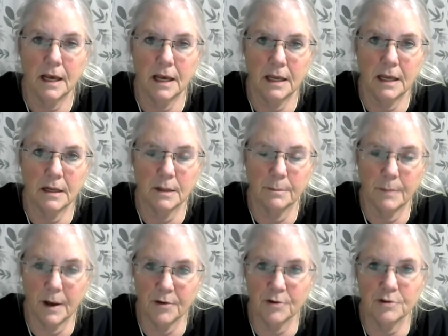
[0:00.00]
and the
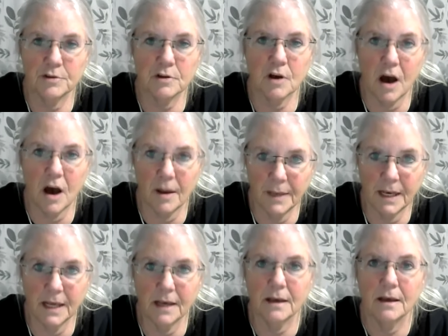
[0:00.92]
mother's
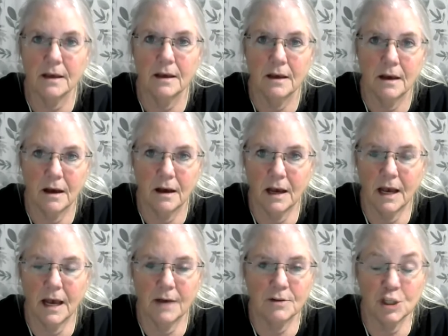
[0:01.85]
commenting.
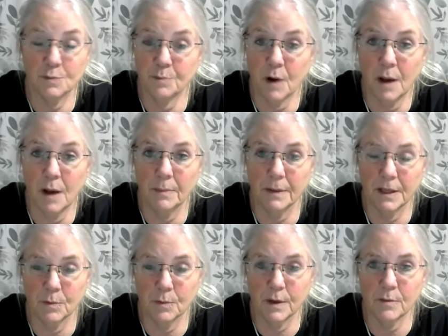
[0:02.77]
She's
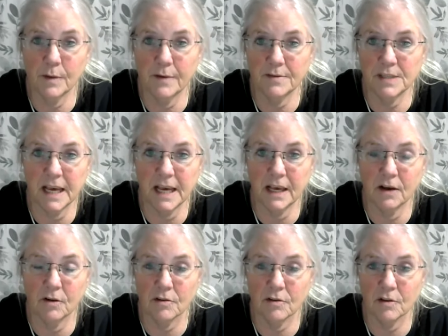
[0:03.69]
probably, the reason why it was
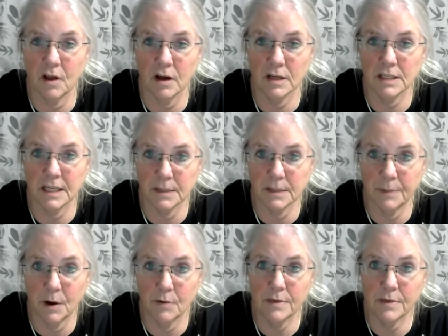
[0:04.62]
taking her so long to get the
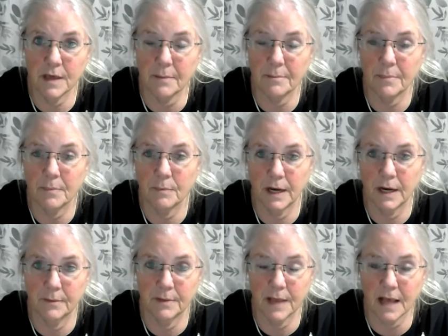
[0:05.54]
posts up when
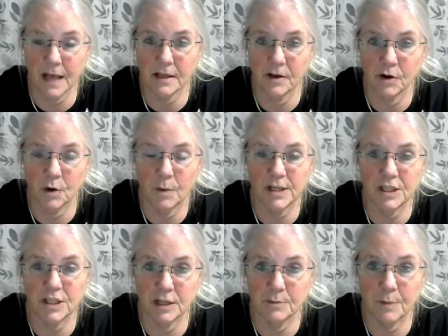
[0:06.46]
he was asking her
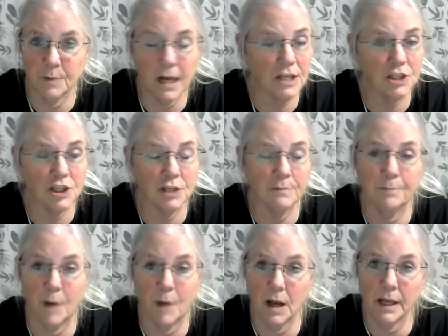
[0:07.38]
question is probably because she's
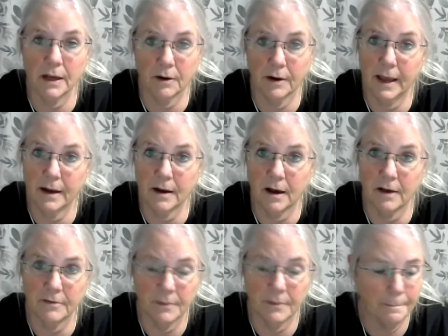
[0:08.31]
bawling her head
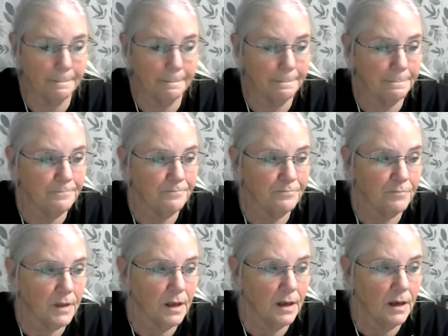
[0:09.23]
off.
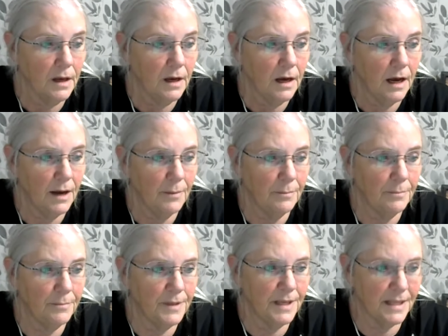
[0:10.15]

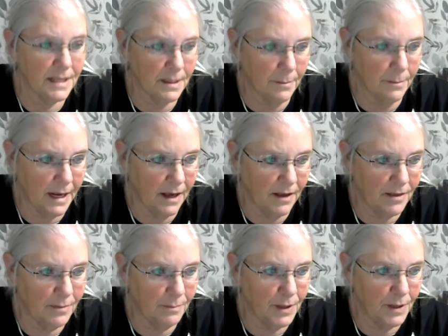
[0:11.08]
This somebody
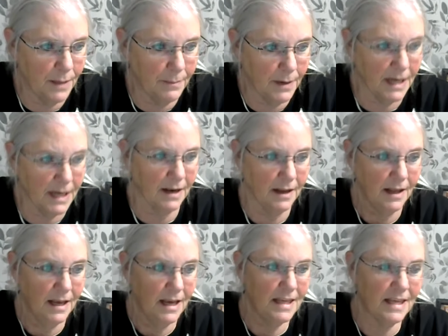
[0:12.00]
else puts up a little
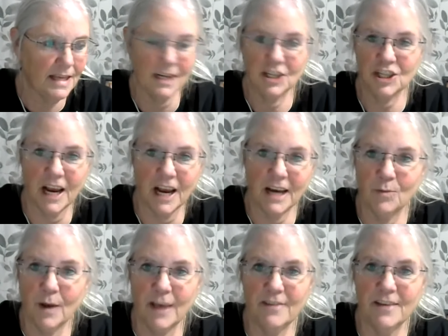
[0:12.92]

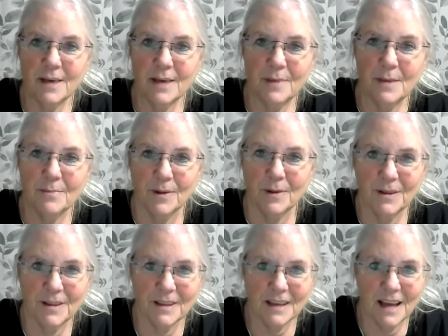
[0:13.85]
sunshine waving at
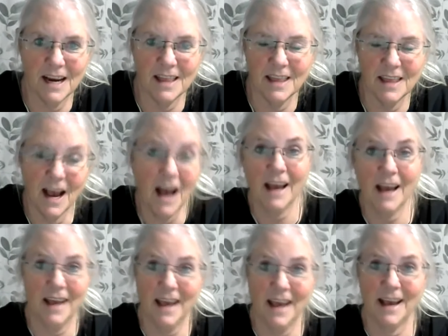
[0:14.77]
people kind of thing.
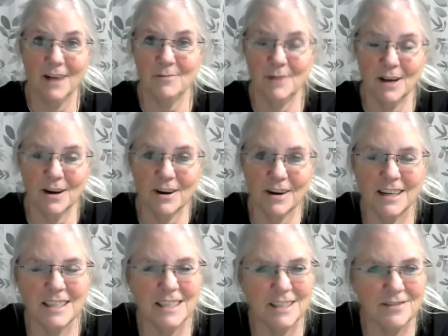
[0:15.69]
Hi, hey, I'm here. And
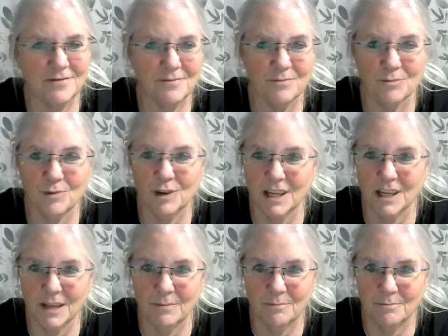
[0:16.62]
it just
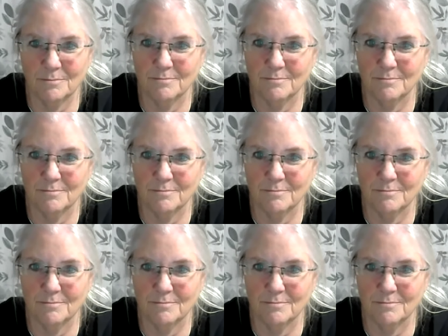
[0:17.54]
really,